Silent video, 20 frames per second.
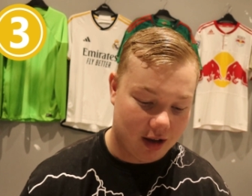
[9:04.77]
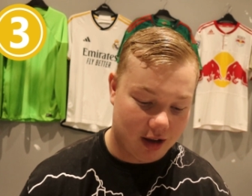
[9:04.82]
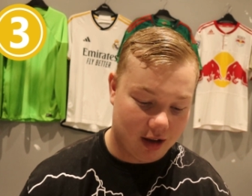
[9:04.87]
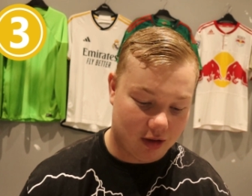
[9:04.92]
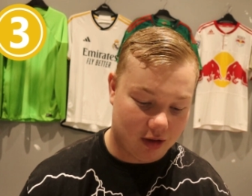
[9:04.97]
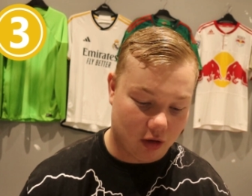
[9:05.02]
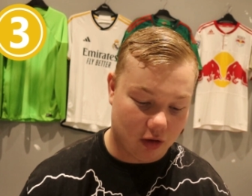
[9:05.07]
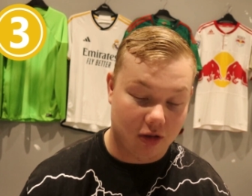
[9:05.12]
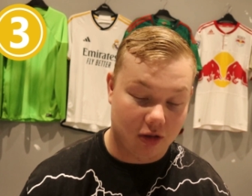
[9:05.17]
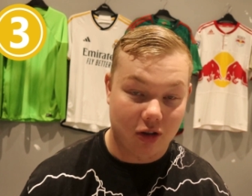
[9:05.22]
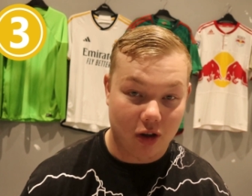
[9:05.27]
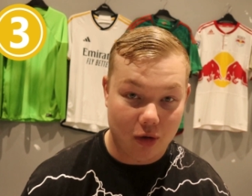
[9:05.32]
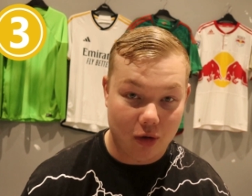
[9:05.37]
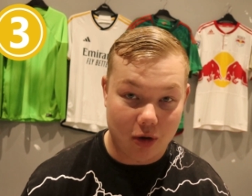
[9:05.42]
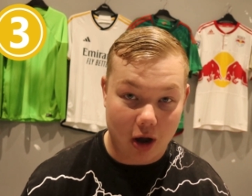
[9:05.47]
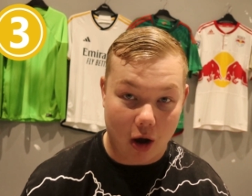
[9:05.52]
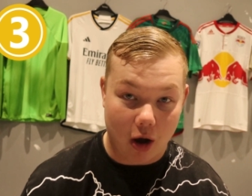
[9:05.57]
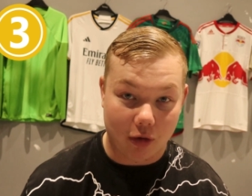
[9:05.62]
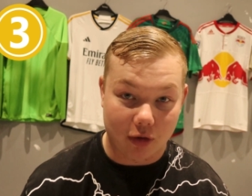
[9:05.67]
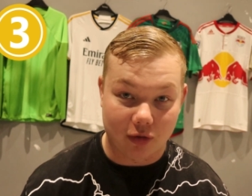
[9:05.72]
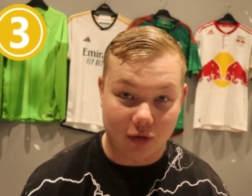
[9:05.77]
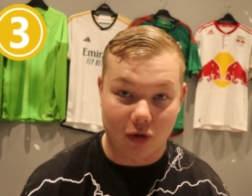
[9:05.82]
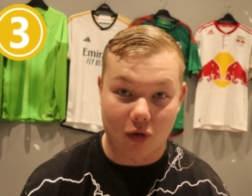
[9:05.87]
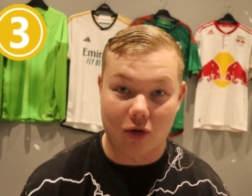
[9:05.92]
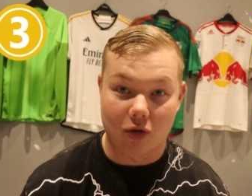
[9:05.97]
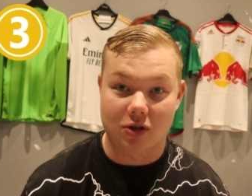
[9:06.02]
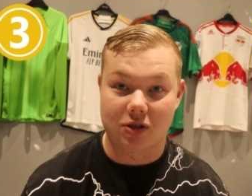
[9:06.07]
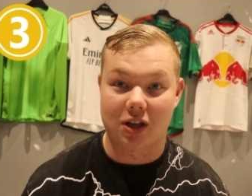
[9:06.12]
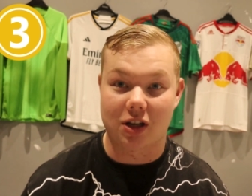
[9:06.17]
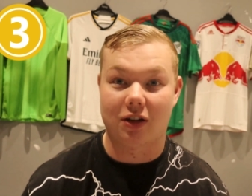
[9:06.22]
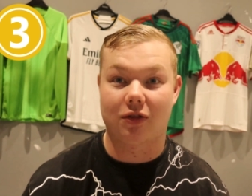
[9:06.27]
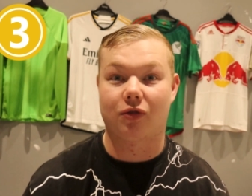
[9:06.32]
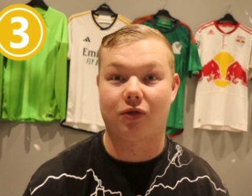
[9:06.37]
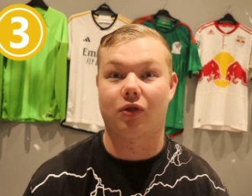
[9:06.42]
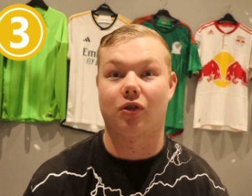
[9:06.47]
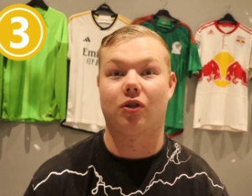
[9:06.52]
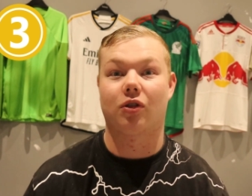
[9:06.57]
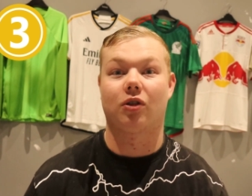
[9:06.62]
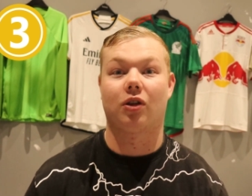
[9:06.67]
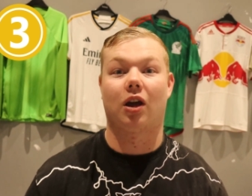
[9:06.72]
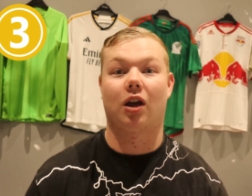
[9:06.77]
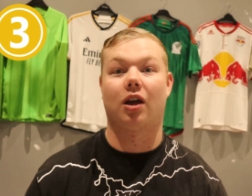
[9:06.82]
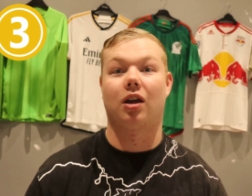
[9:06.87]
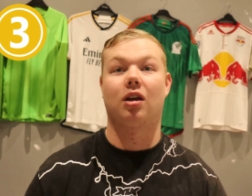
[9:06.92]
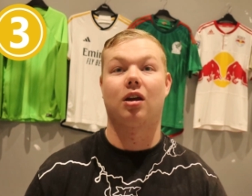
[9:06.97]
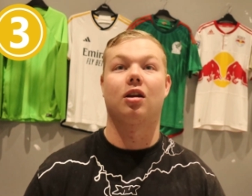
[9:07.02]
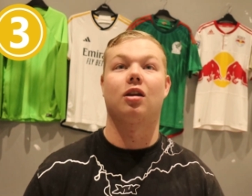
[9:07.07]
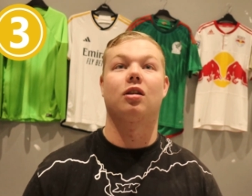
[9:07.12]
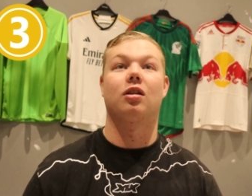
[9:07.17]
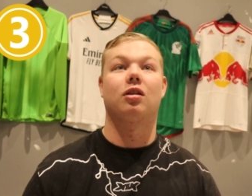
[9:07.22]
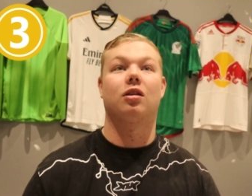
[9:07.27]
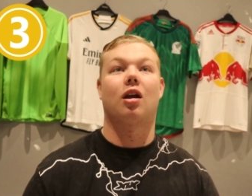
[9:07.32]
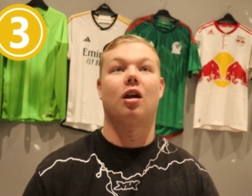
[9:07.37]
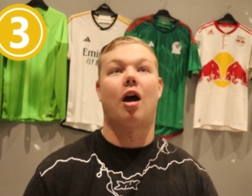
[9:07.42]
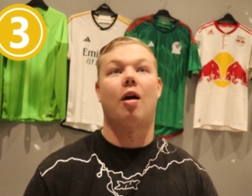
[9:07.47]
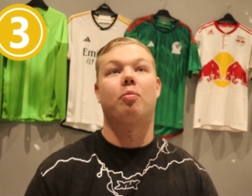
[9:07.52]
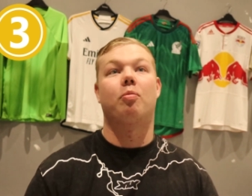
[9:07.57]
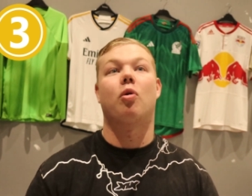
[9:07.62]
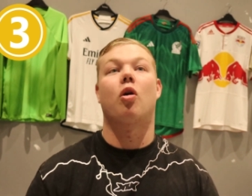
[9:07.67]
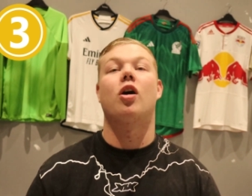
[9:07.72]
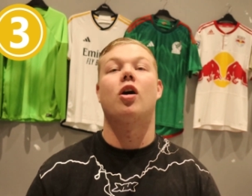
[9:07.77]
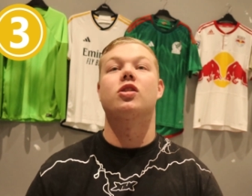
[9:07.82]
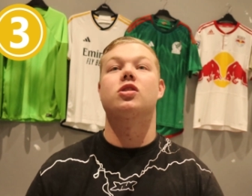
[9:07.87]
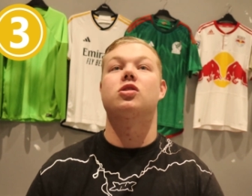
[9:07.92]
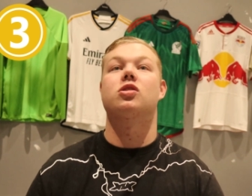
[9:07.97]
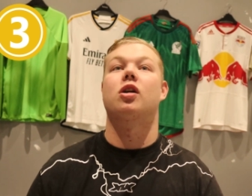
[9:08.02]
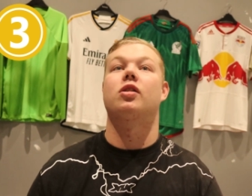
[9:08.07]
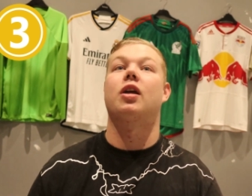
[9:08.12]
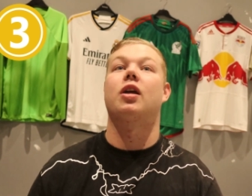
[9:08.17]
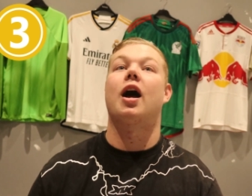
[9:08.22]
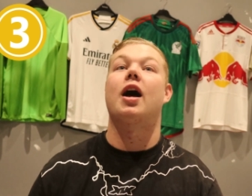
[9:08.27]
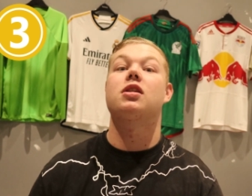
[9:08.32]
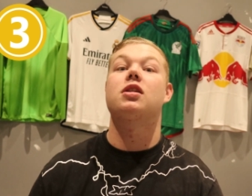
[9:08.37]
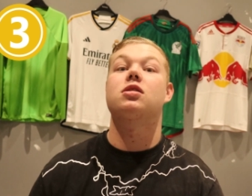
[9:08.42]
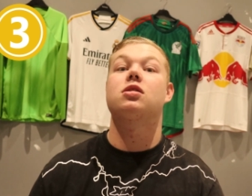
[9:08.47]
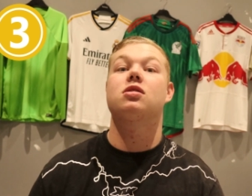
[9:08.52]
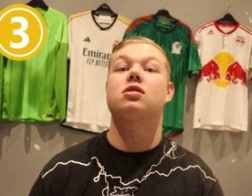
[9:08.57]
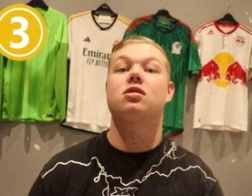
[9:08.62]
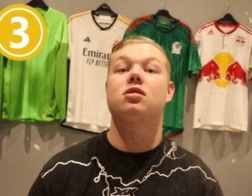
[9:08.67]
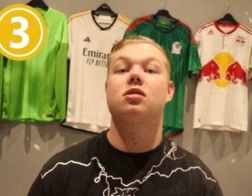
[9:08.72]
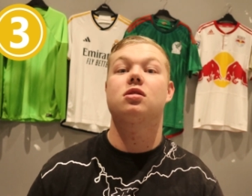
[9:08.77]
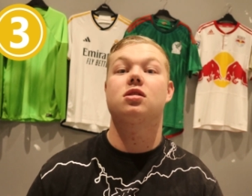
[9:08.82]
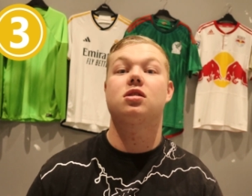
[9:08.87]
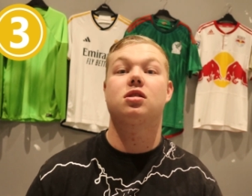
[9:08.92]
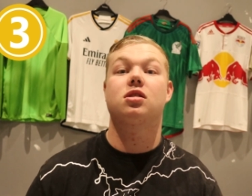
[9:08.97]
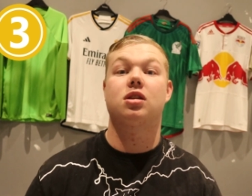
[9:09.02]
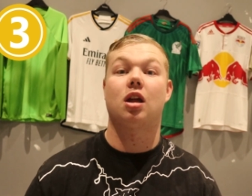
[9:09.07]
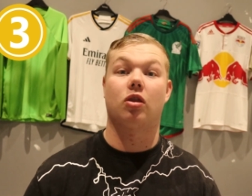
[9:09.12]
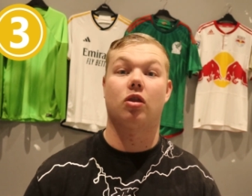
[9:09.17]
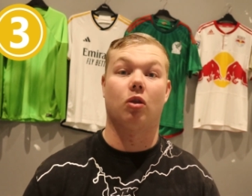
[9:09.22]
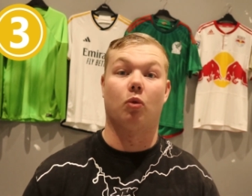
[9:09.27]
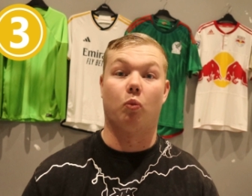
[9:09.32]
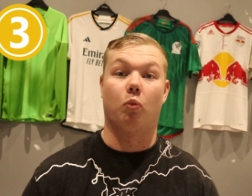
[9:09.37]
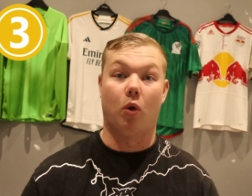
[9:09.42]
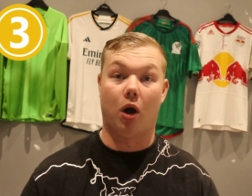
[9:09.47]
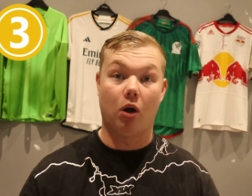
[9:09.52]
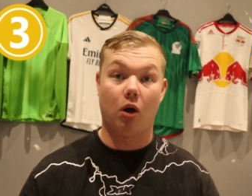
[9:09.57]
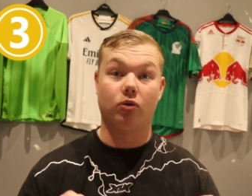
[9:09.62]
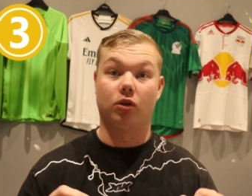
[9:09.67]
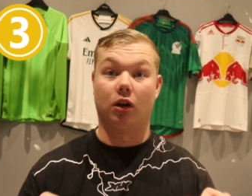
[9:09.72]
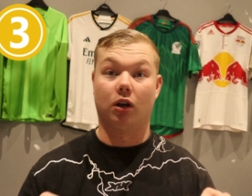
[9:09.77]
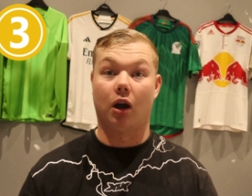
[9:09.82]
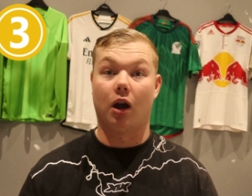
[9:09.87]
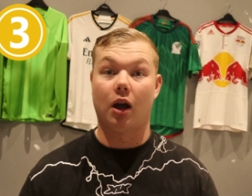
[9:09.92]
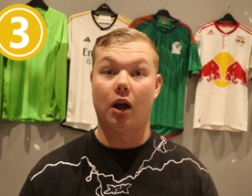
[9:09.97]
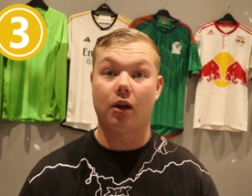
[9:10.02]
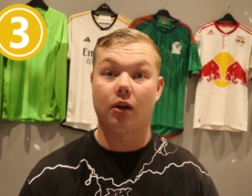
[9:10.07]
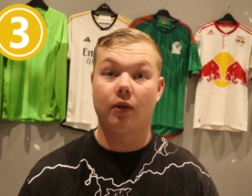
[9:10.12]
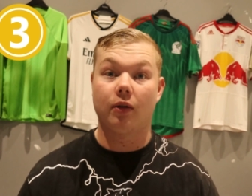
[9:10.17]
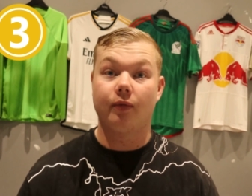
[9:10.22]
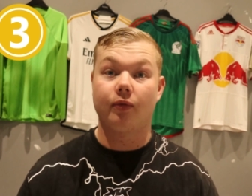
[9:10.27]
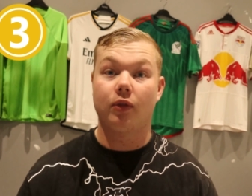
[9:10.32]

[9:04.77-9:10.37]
He's got two goals, four assists for a, a Brighton side that hasn't set the world alight